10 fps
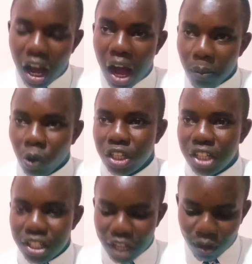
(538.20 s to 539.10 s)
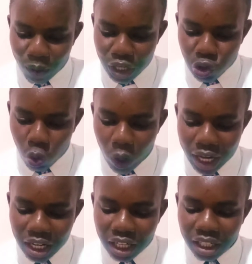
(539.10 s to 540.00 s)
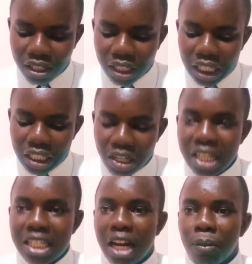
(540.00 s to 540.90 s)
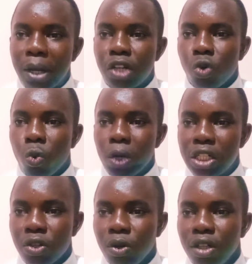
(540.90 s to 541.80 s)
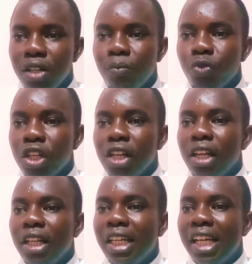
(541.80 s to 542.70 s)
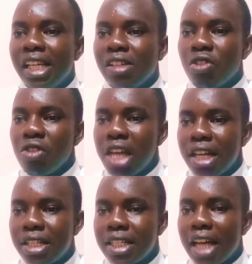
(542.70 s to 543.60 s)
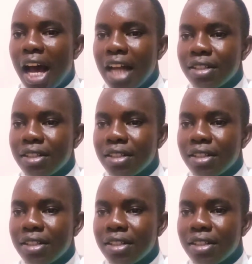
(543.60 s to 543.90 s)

Ambulances are made to wail. Trains are made to whistle. It creates a